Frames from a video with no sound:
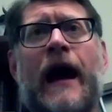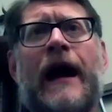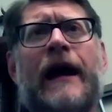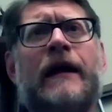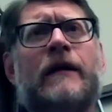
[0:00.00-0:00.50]

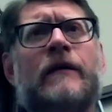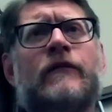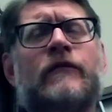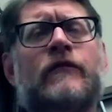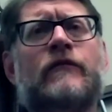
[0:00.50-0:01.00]
I
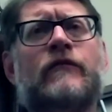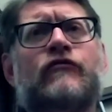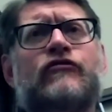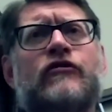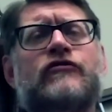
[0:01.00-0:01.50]

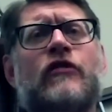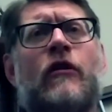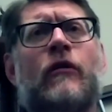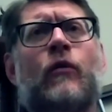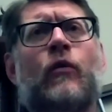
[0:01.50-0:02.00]

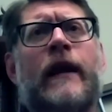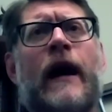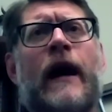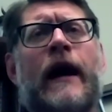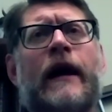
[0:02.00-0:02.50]
so
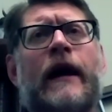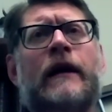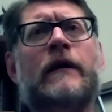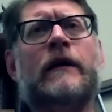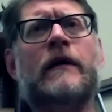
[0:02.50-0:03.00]
when
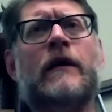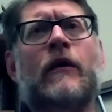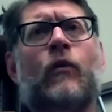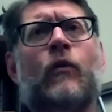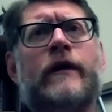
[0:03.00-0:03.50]
I
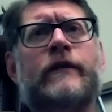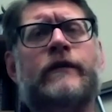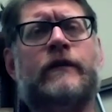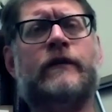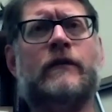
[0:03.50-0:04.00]

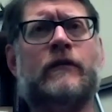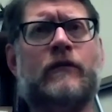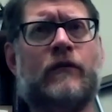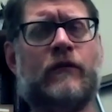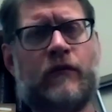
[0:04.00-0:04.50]
was,
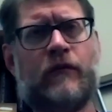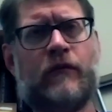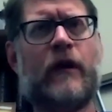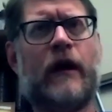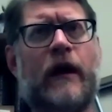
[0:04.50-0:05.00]

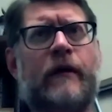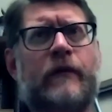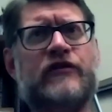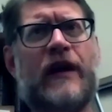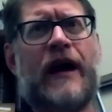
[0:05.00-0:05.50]

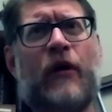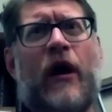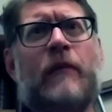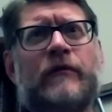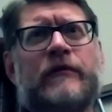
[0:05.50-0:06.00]
I
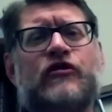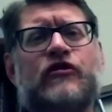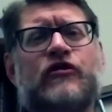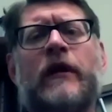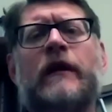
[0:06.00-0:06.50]
probably
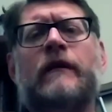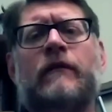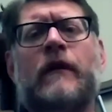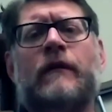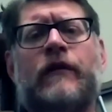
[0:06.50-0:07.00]
should have
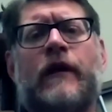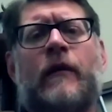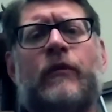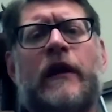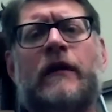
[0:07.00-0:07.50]
been in
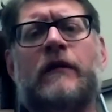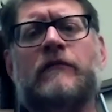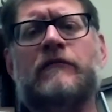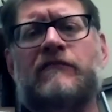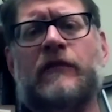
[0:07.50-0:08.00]
therapy,
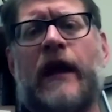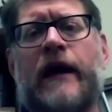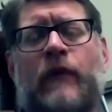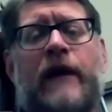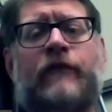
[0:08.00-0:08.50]

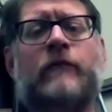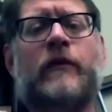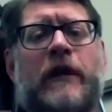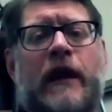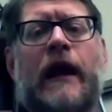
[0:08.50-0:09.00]
like right from
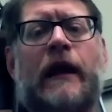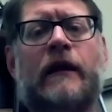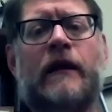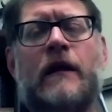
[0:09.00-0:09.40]
the beginning.